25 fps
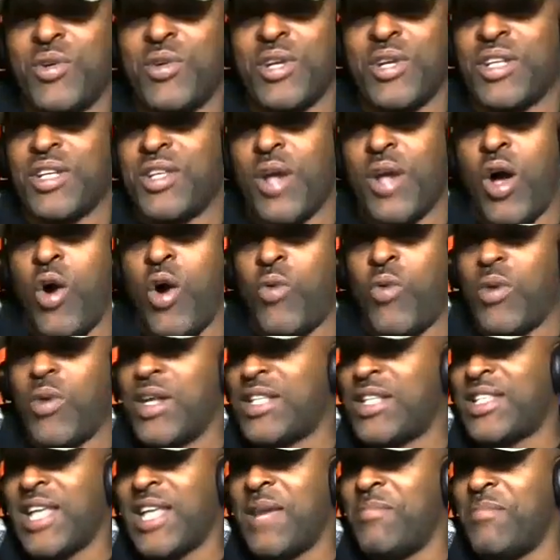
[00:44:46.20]
get to
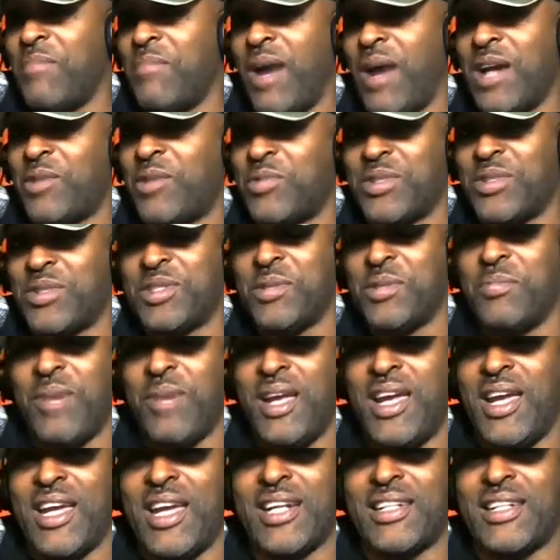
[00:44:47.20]
always say Mike was the
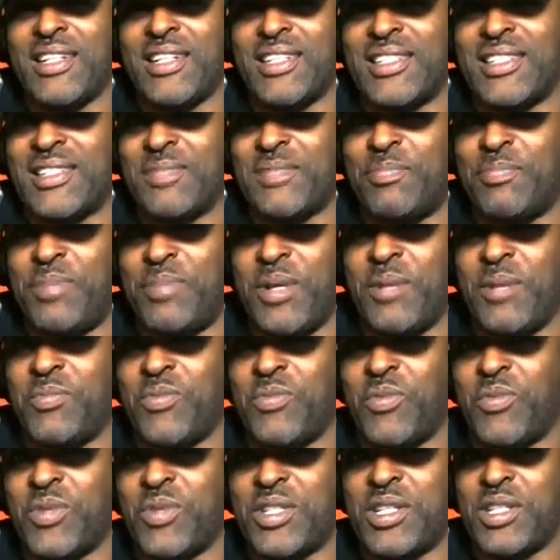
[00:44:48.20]
man, because Pip
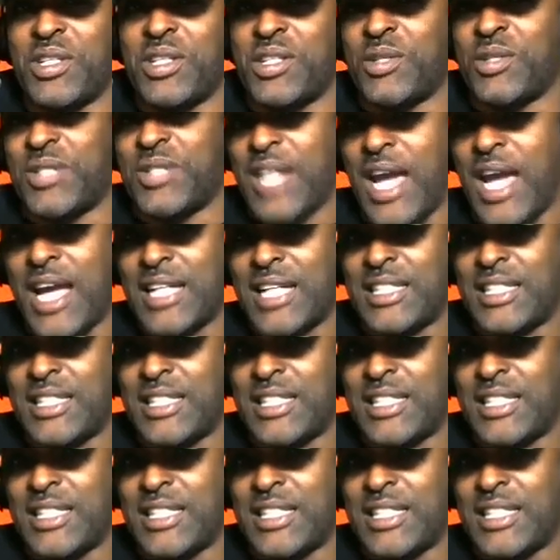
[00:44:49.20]
was his tag